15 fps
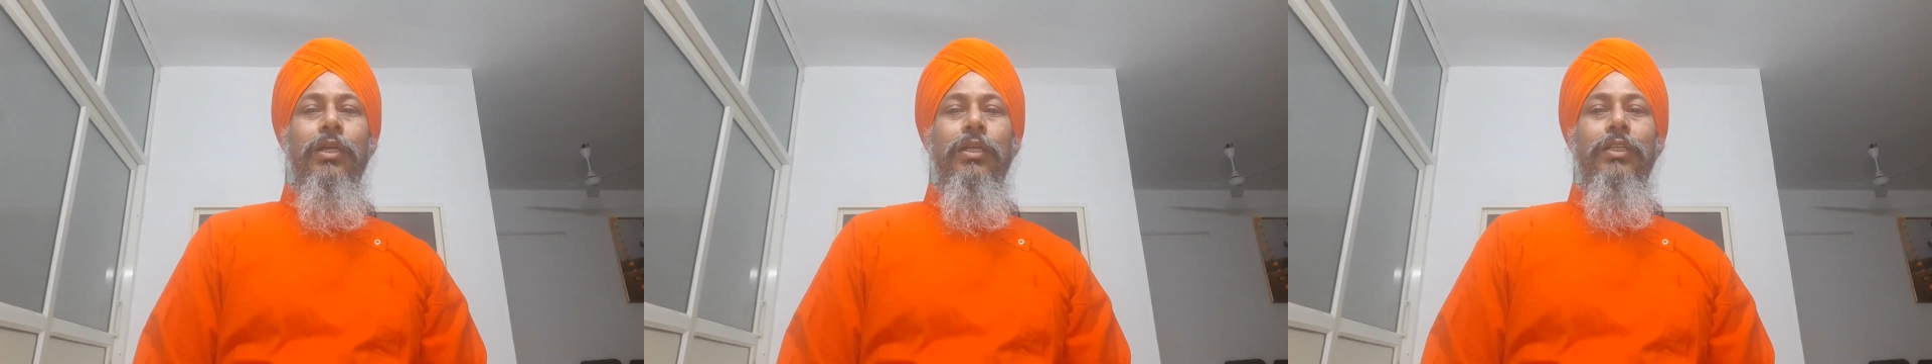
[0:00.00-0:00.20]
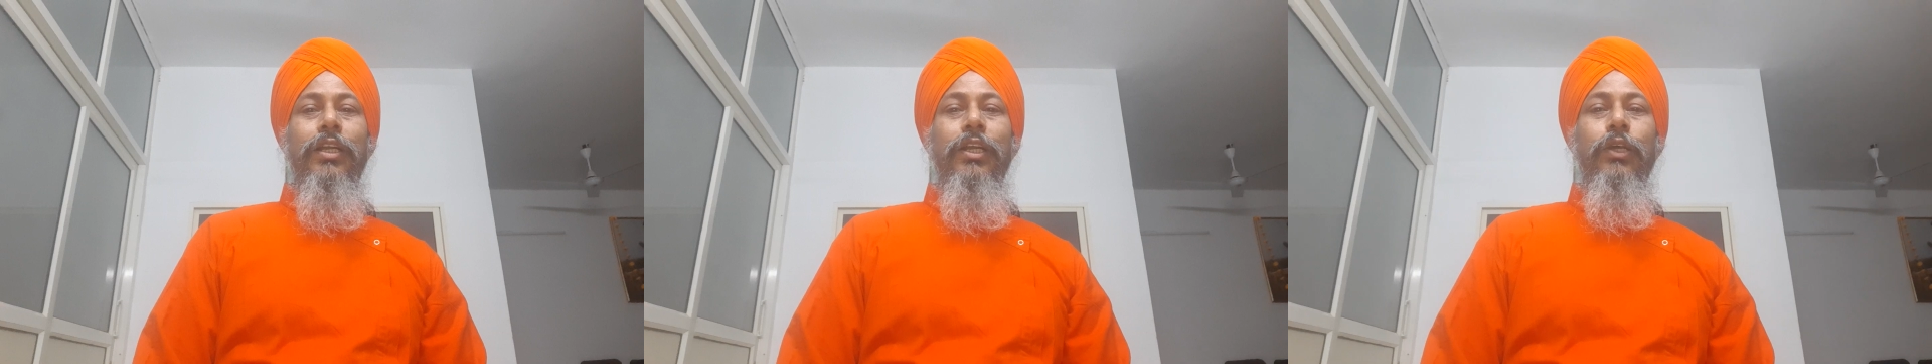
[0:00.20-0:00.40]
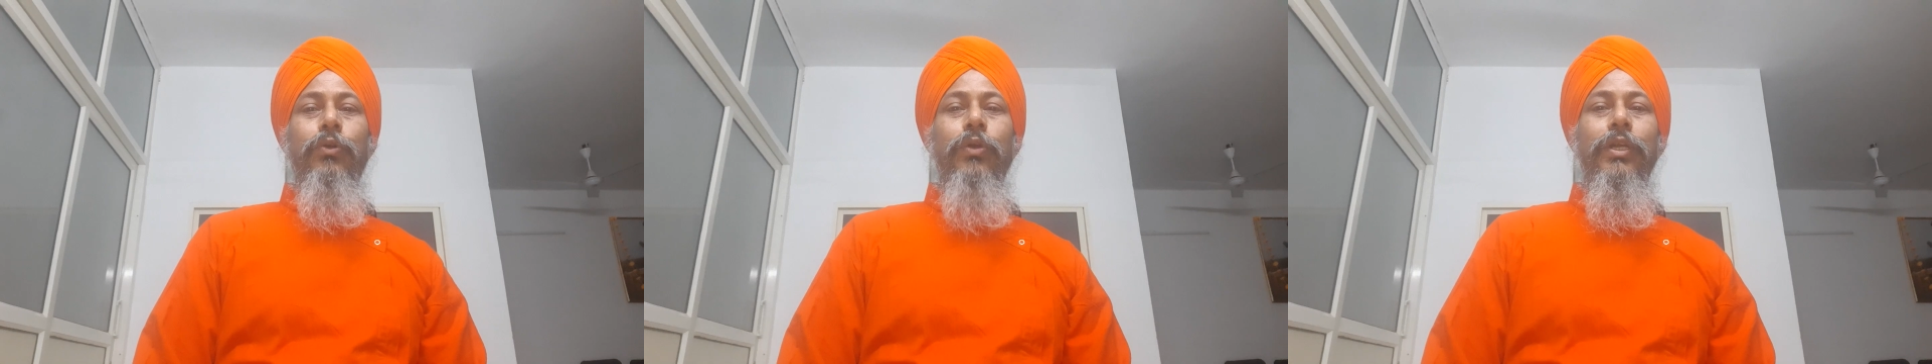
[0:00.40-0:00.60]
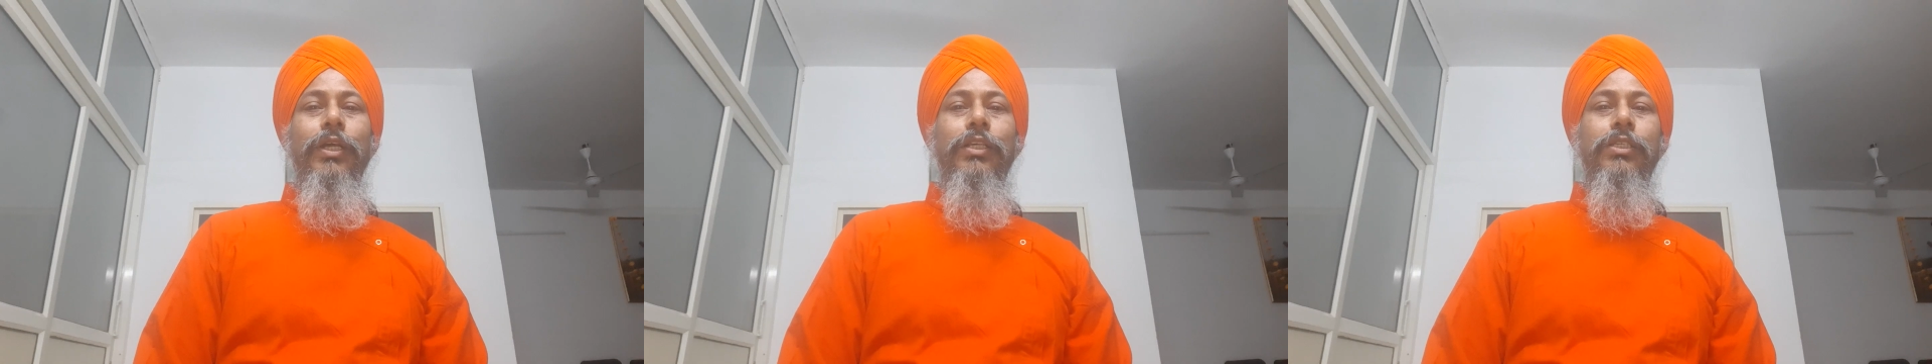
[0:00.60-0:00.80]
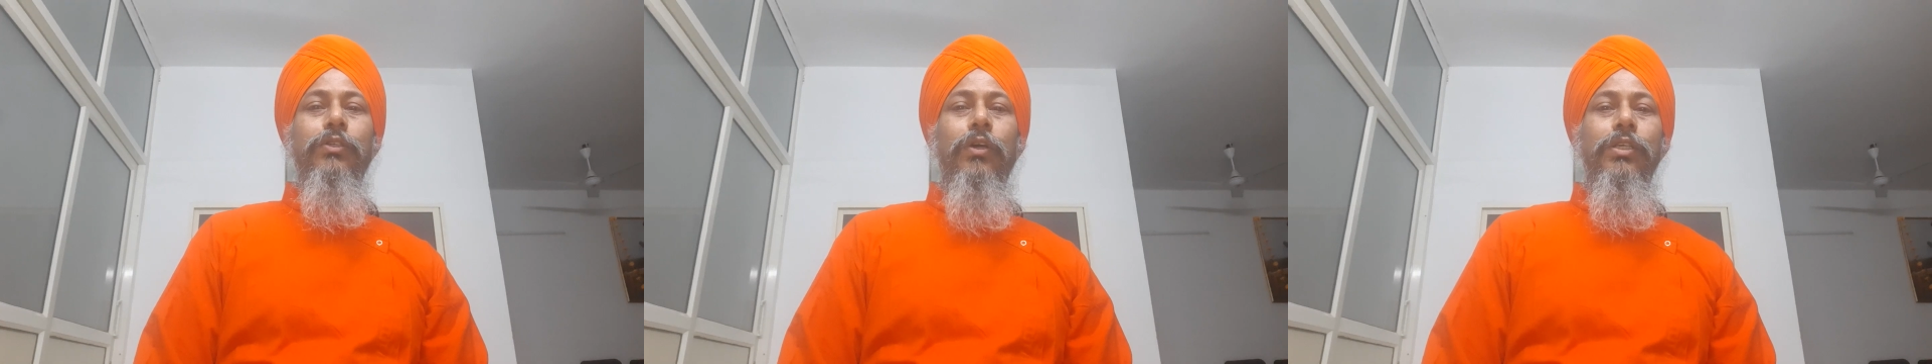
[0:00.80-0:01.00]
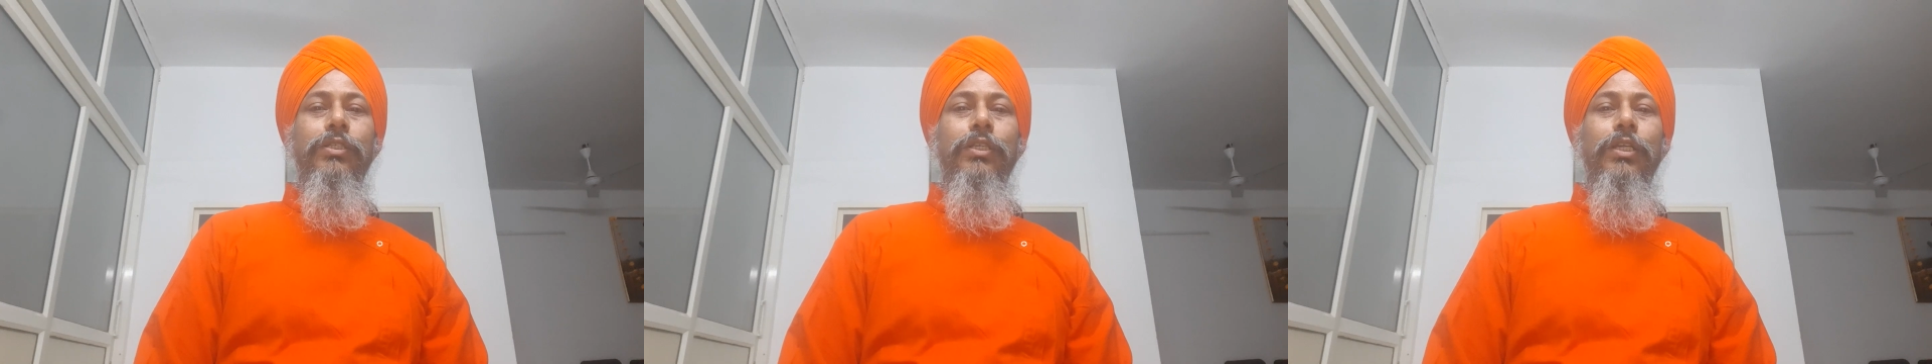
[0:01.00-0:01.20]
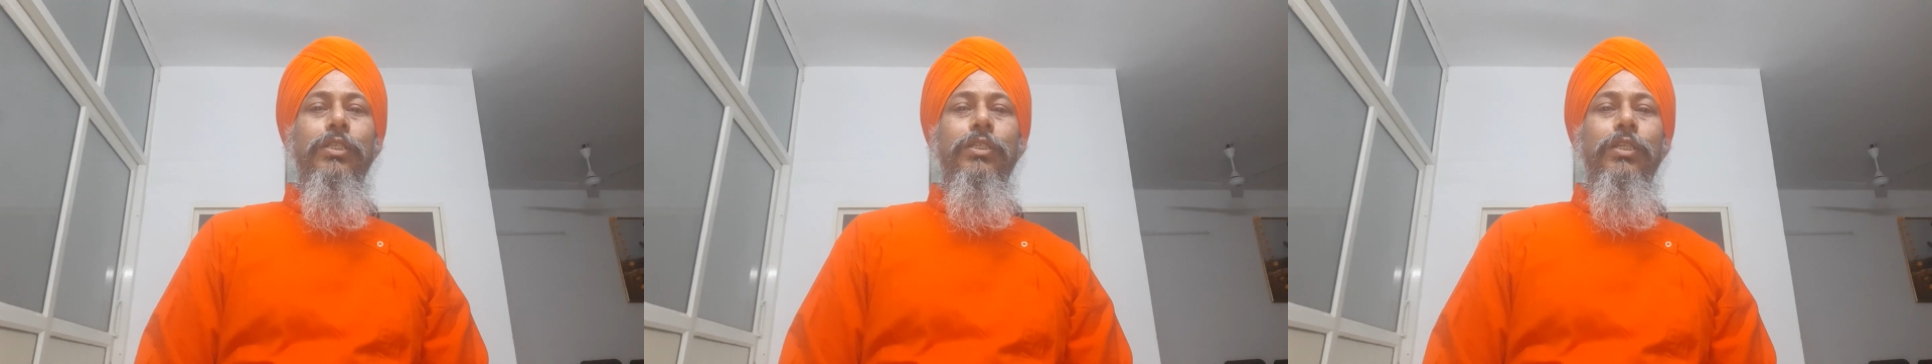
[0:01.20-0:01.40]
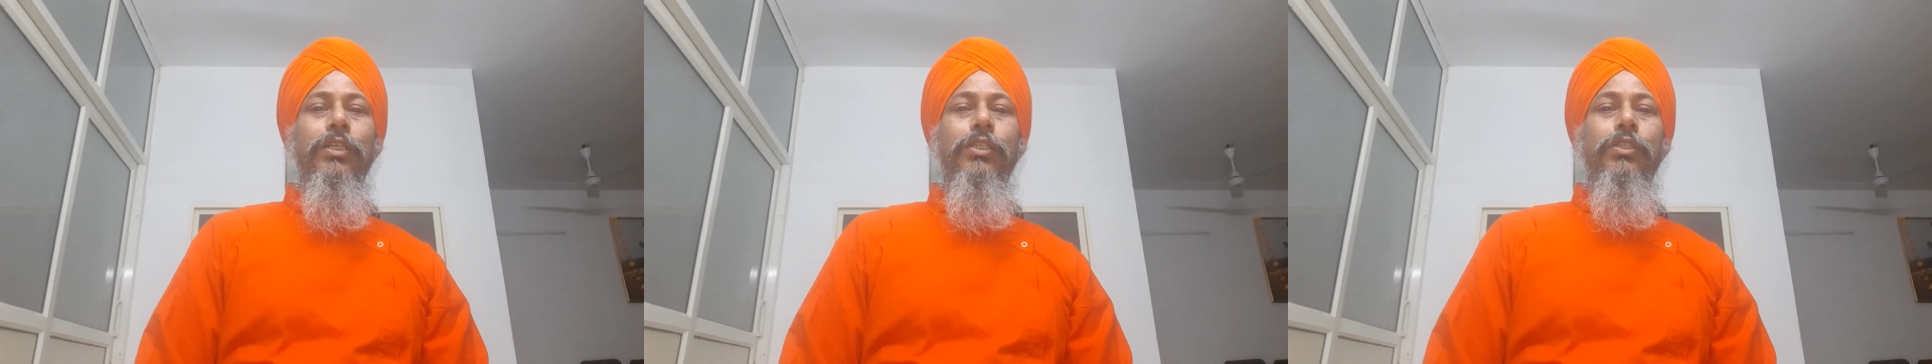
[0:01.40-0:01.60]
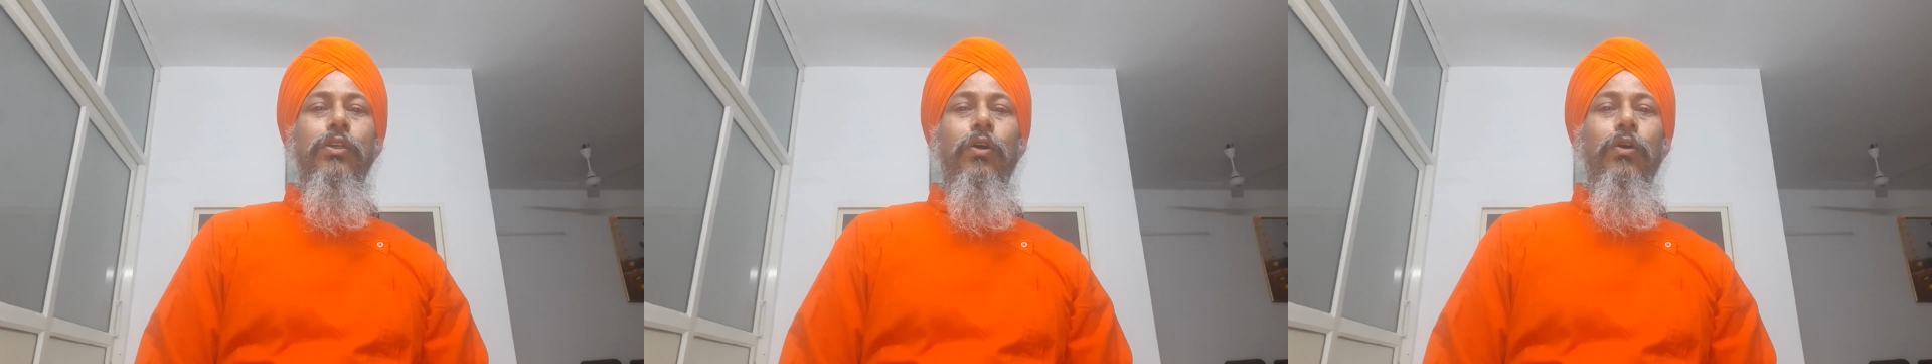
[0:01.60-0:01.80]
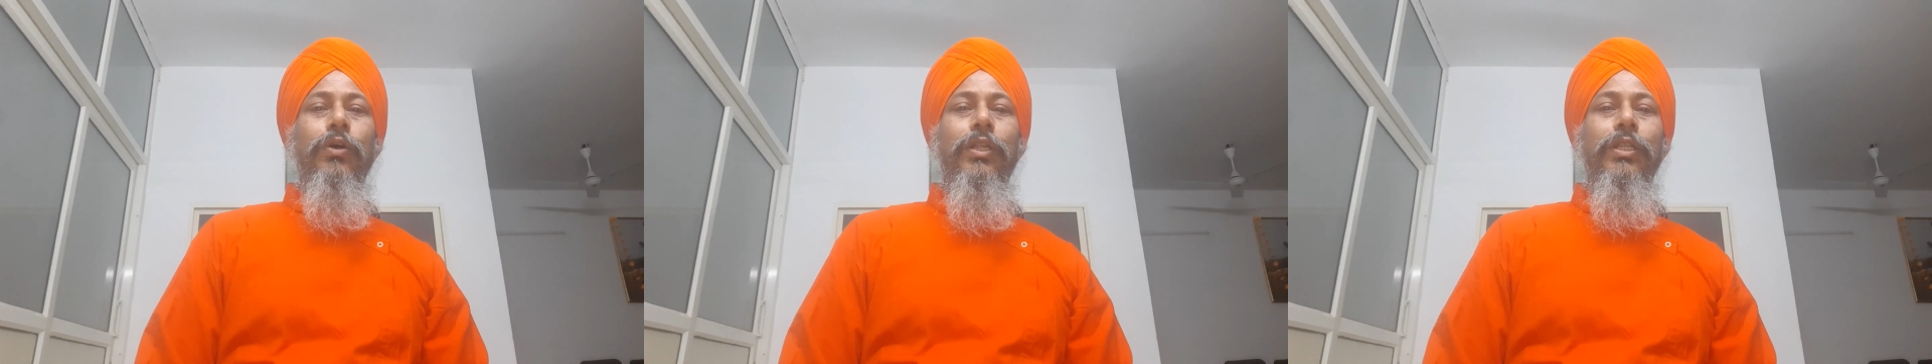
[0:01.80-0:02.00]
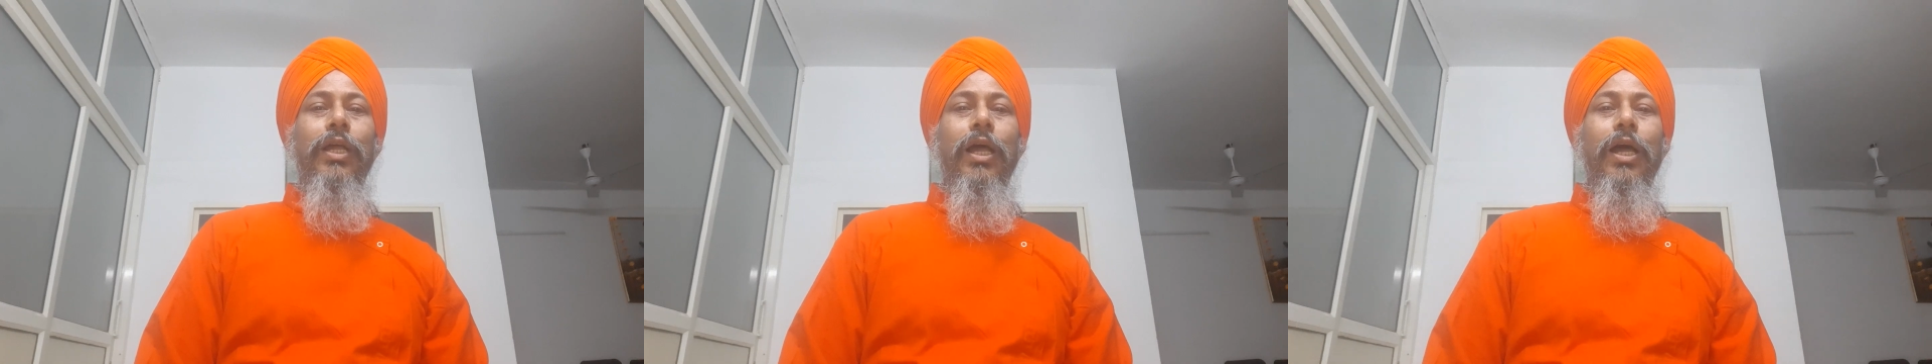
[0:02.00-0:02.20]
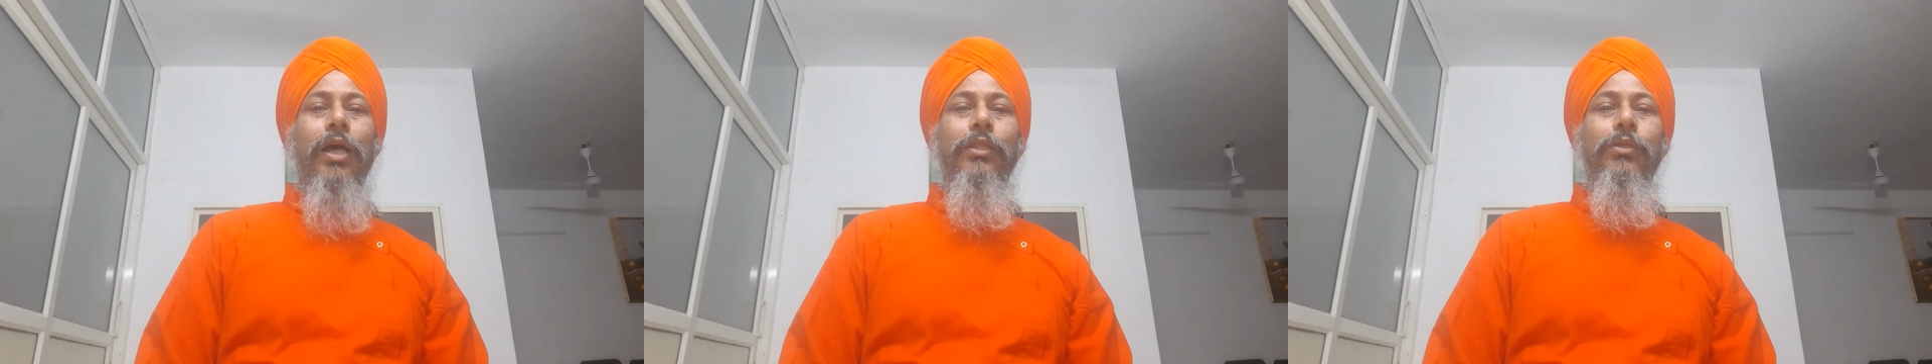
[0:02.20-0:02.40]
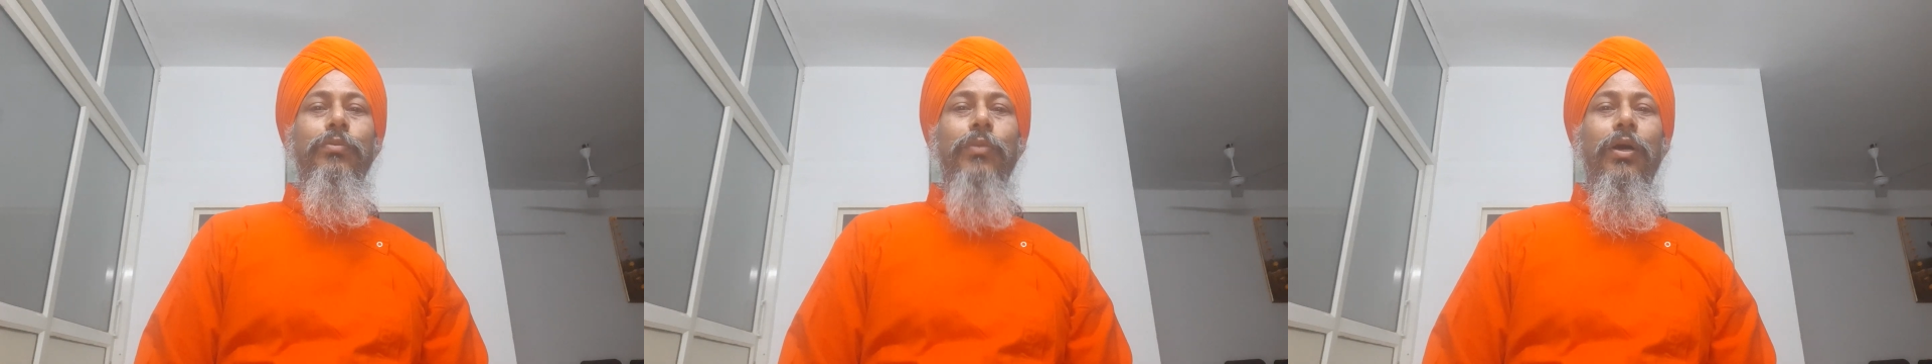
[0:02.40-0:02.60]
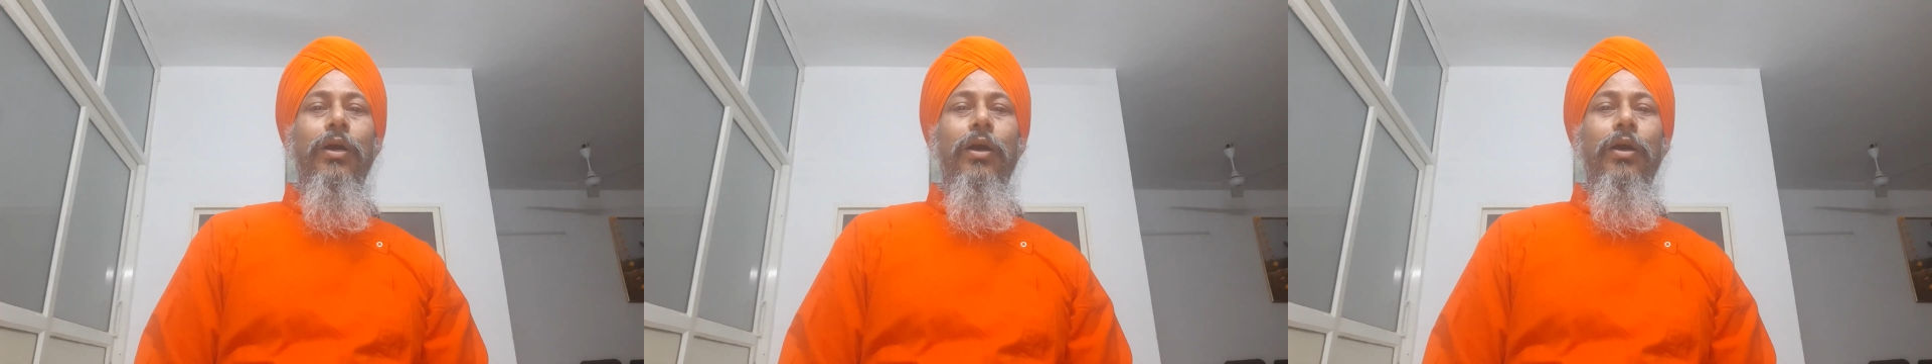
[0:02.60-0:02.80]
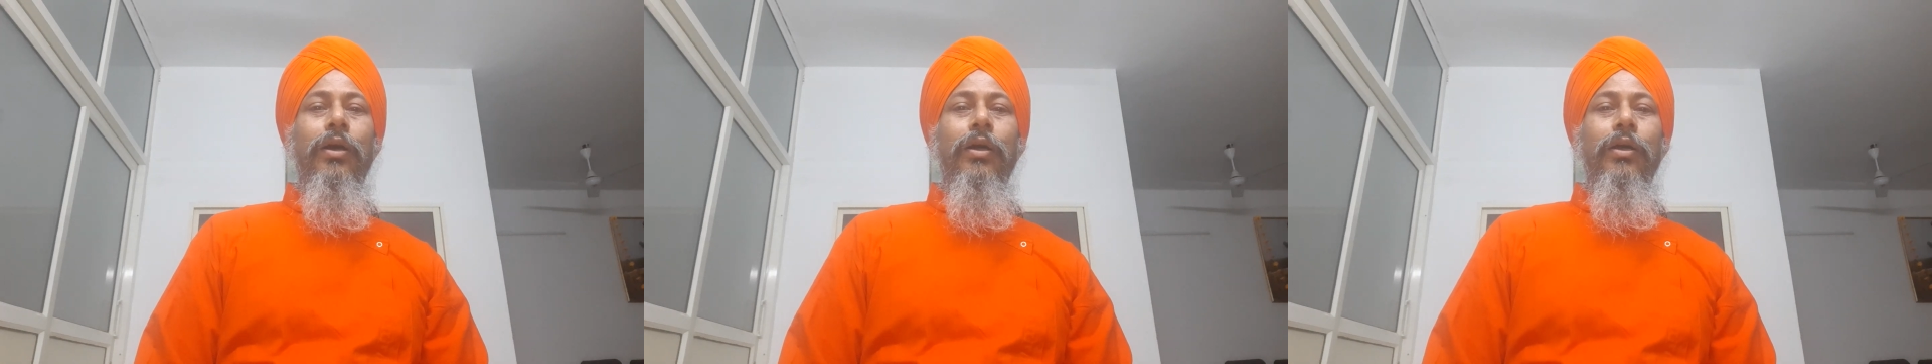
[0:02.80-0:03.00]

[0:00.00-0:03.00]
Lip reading: The nucleus consciousness or the Atma